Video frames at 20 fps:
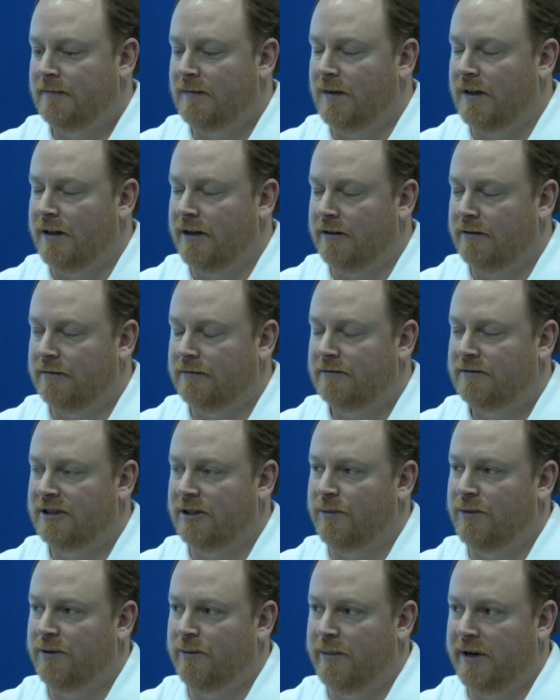you know,
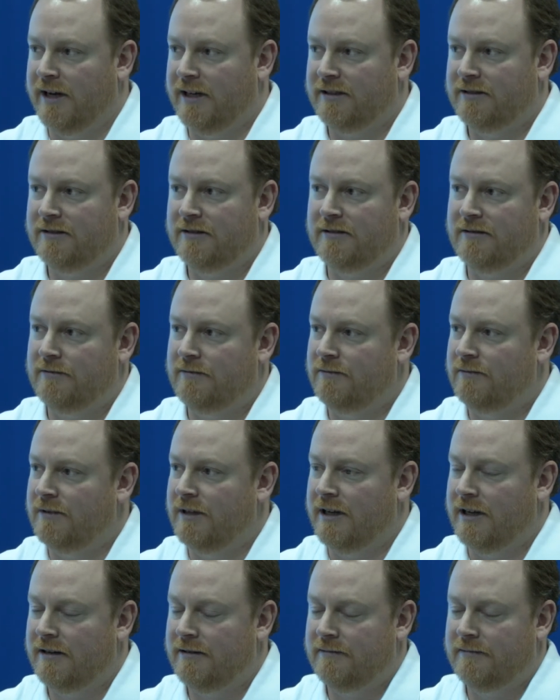some of the best,
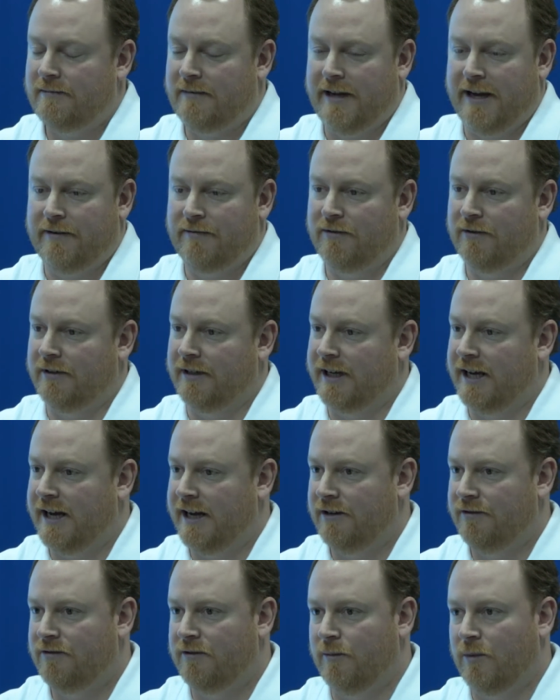handful of
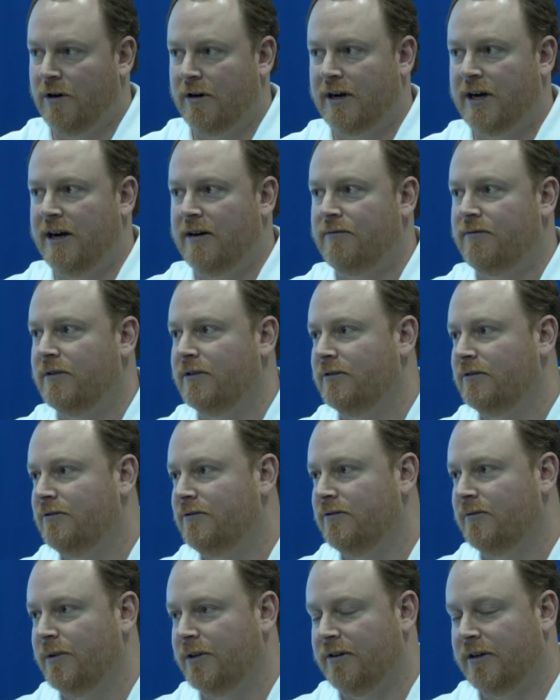guys from our conference,
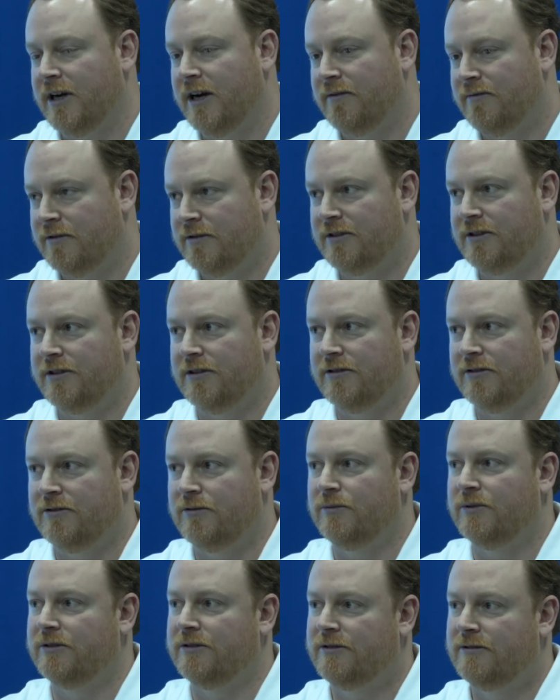from other conferences,
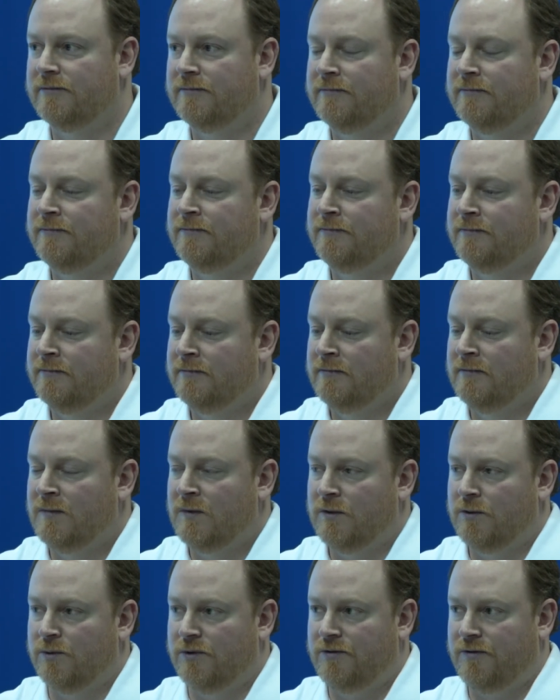
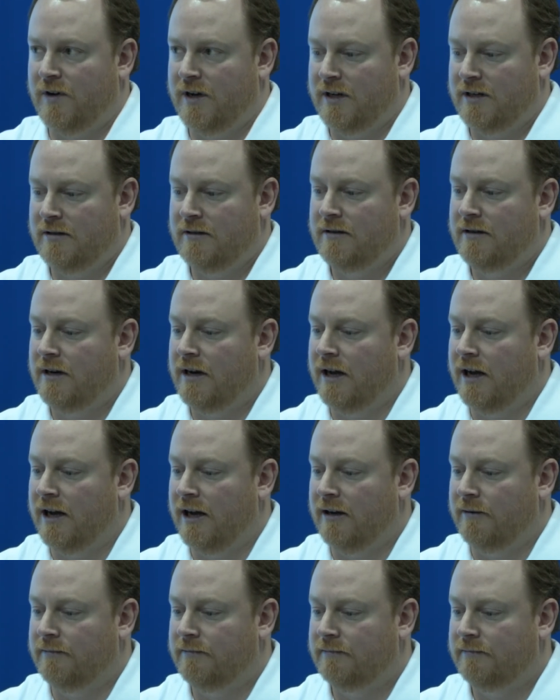was fun.
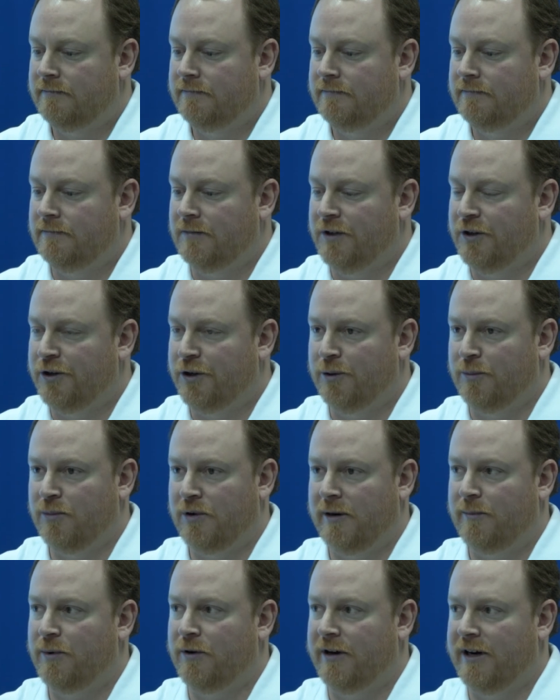You know, good
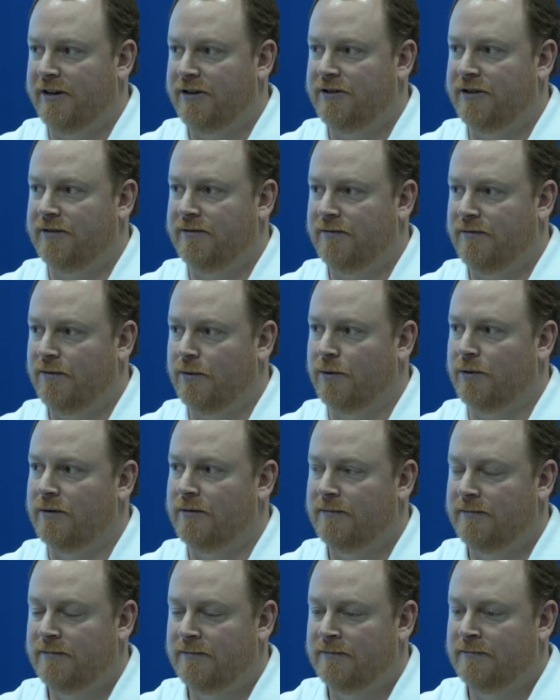preparation for,
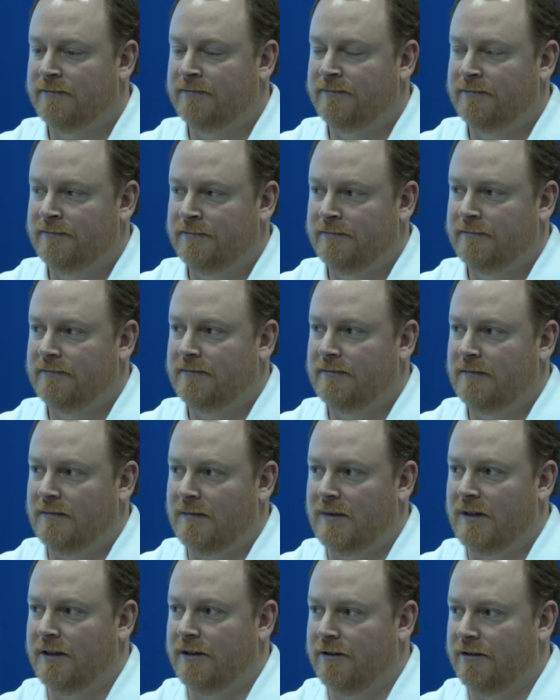
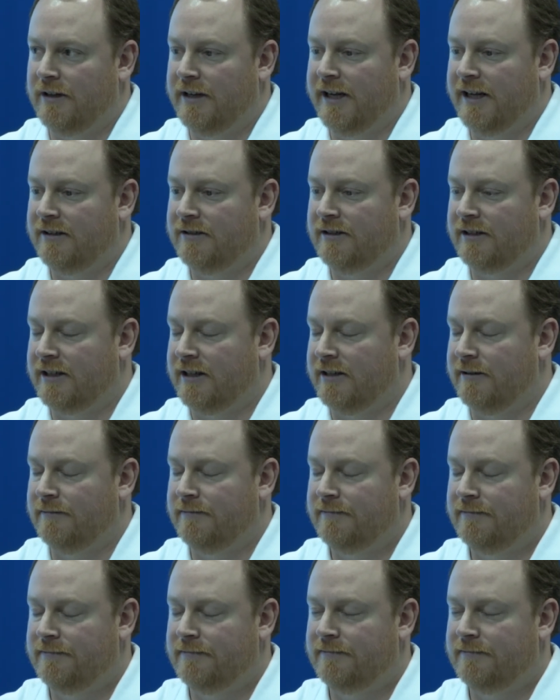you know, the days to come.